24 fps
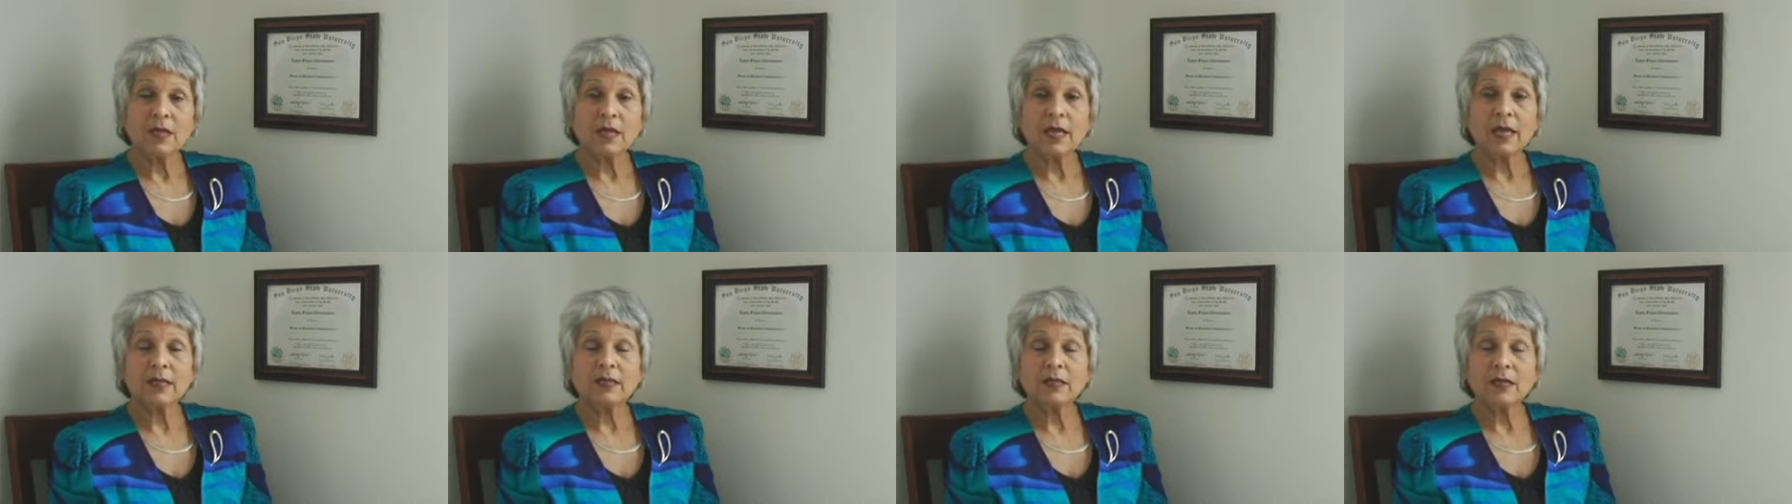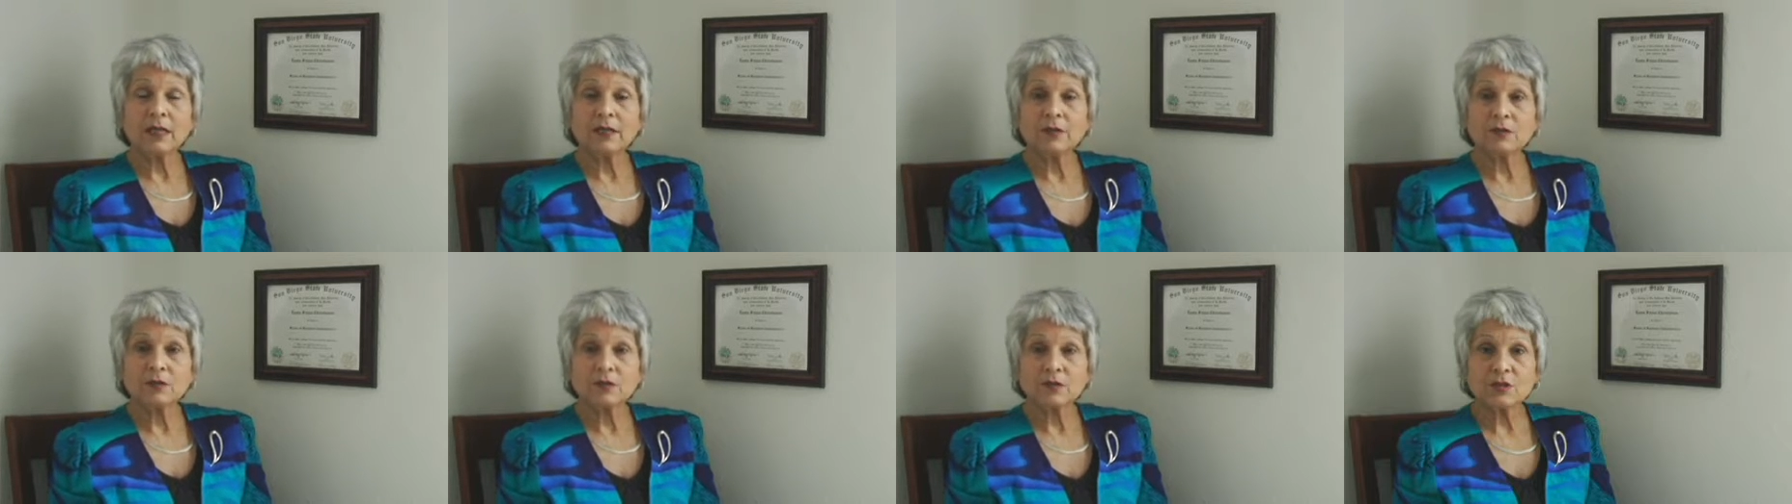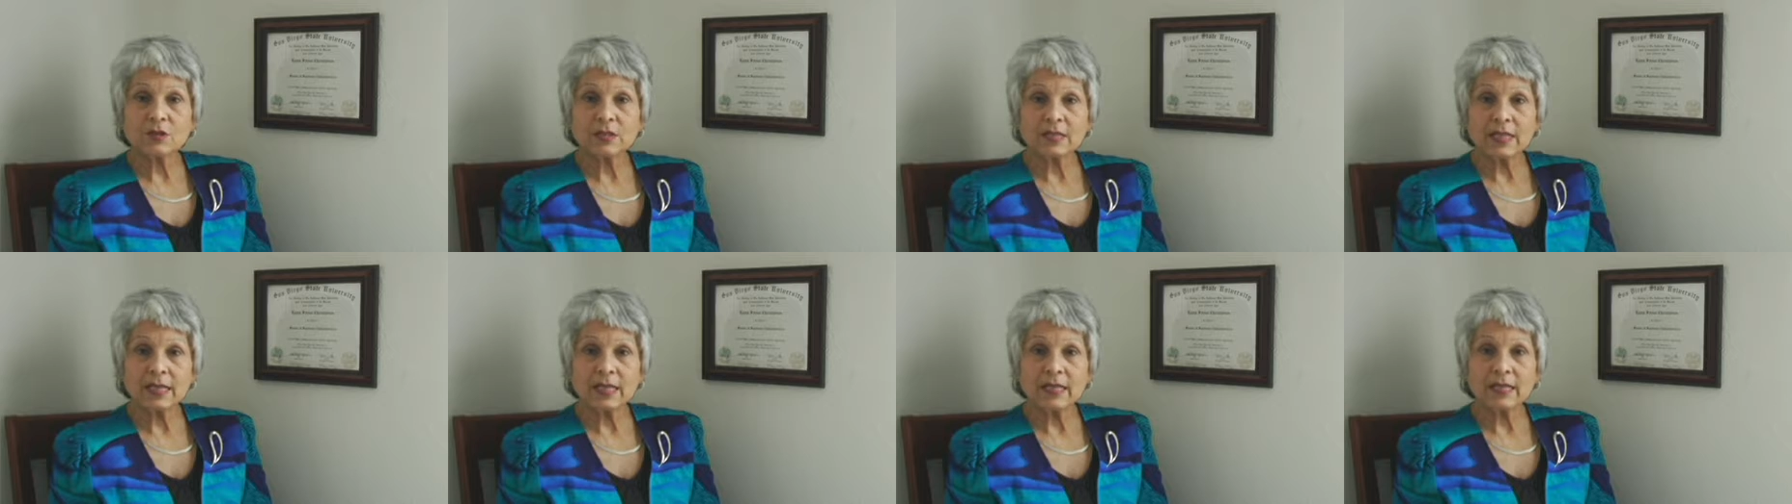and
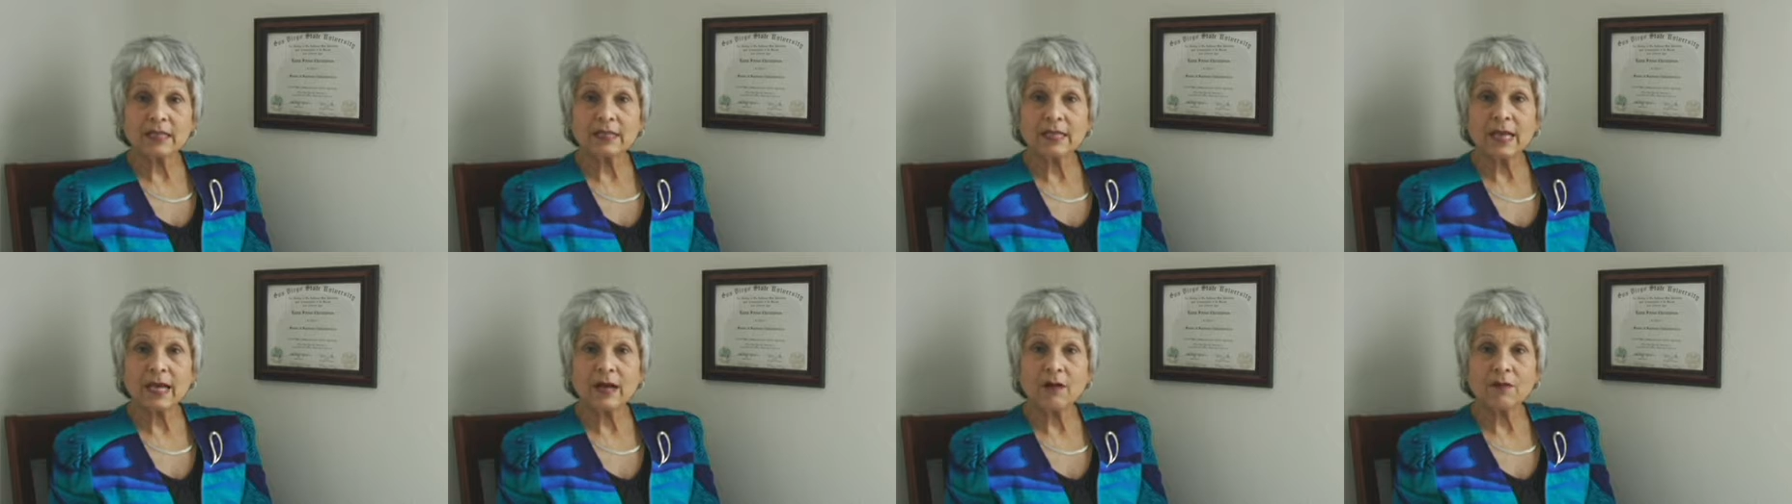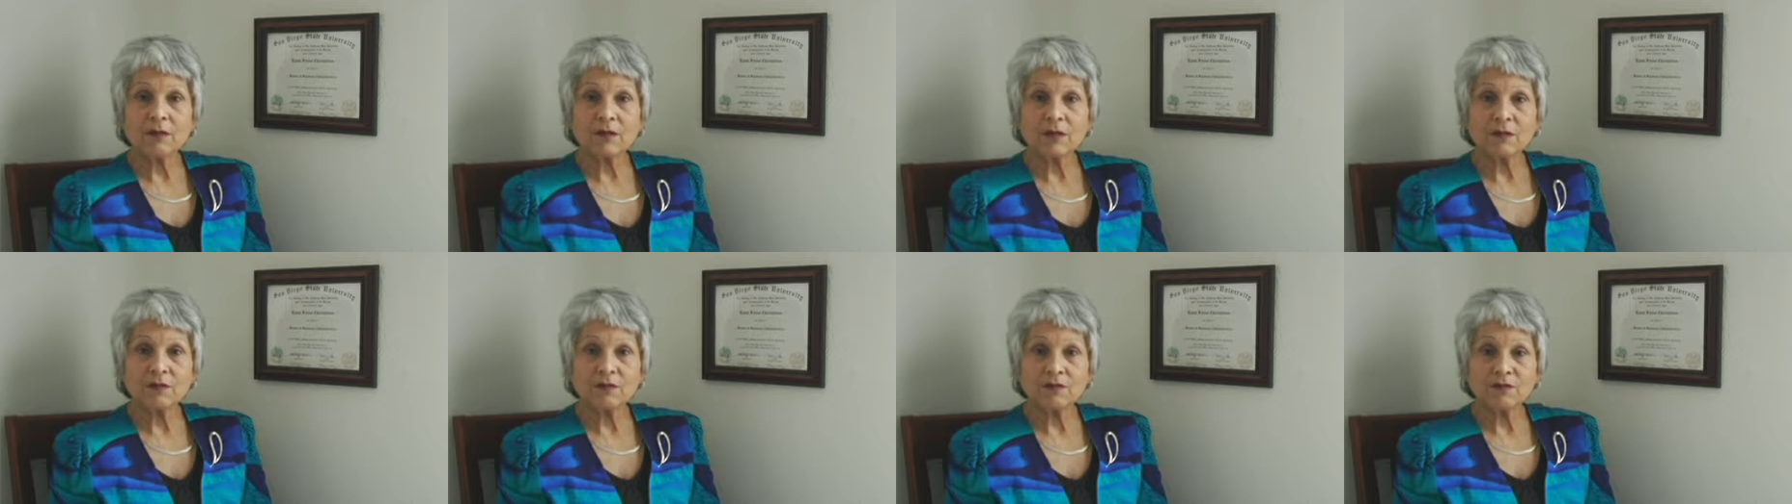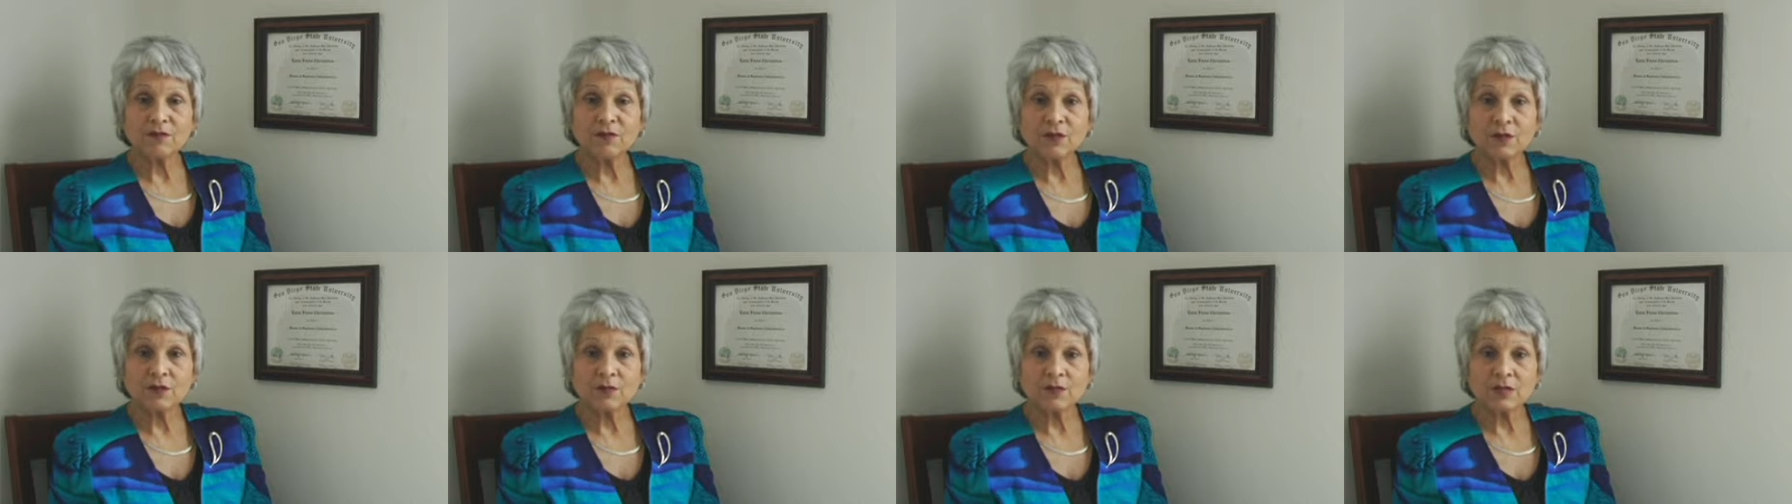understand how
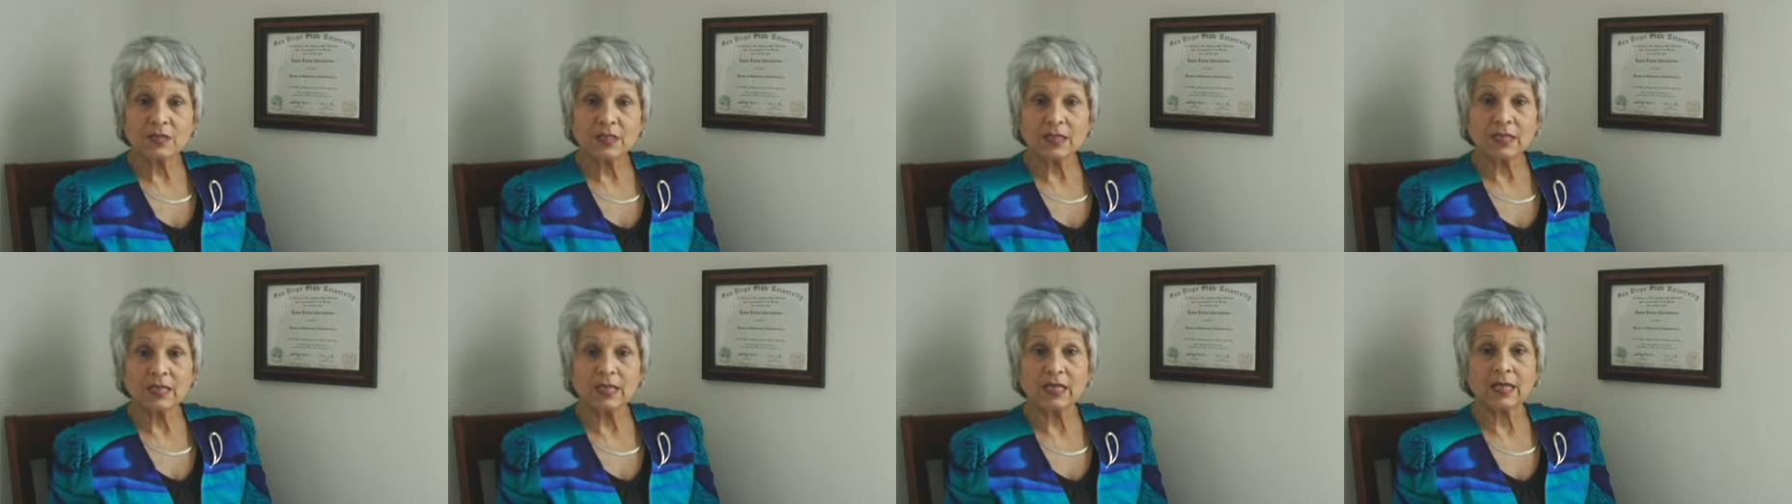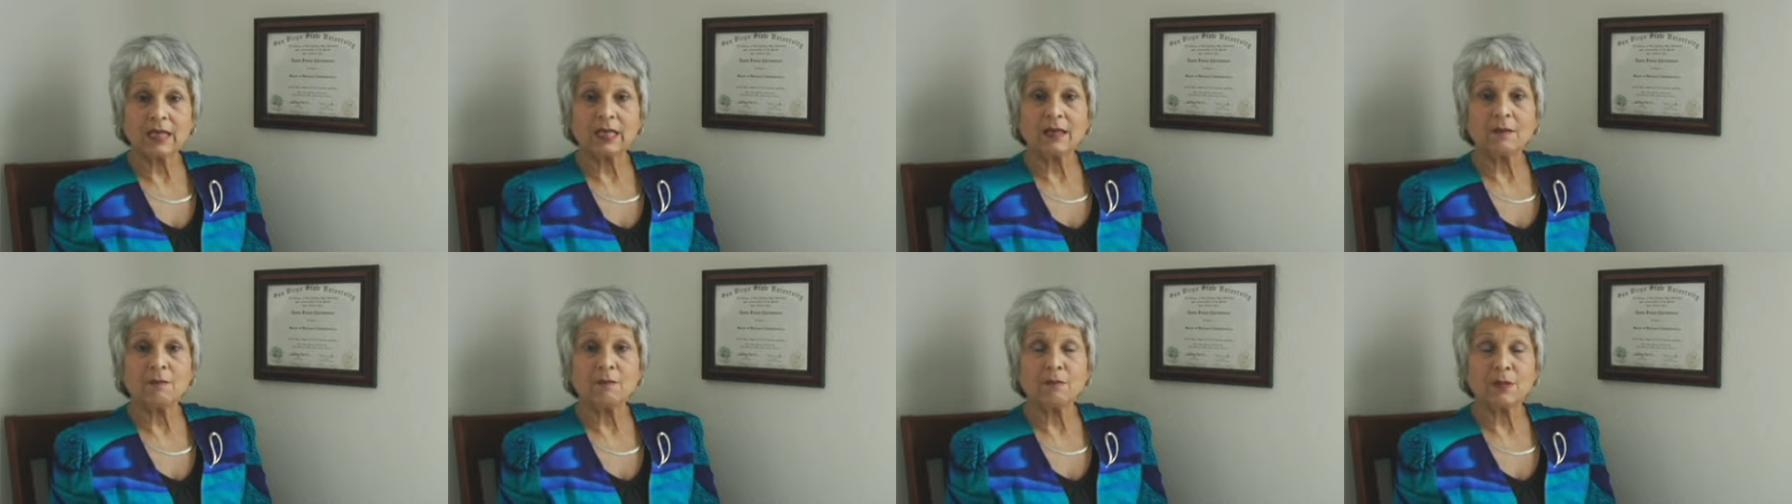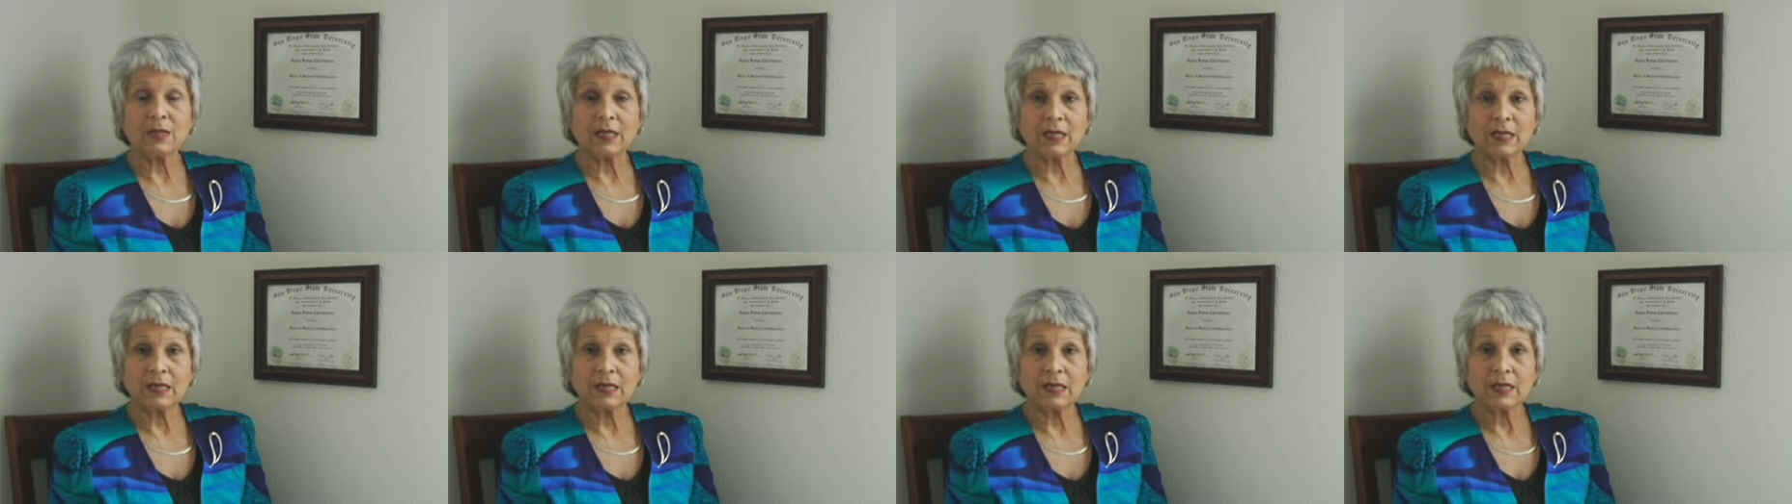confusing it can
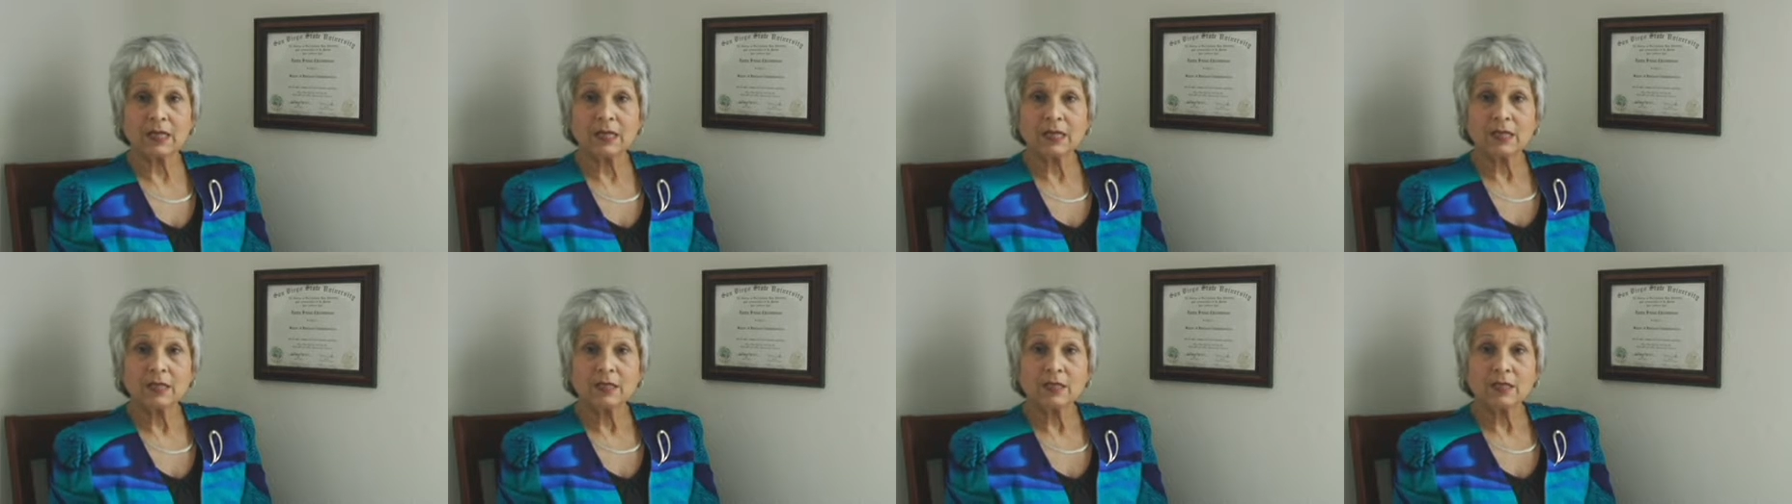be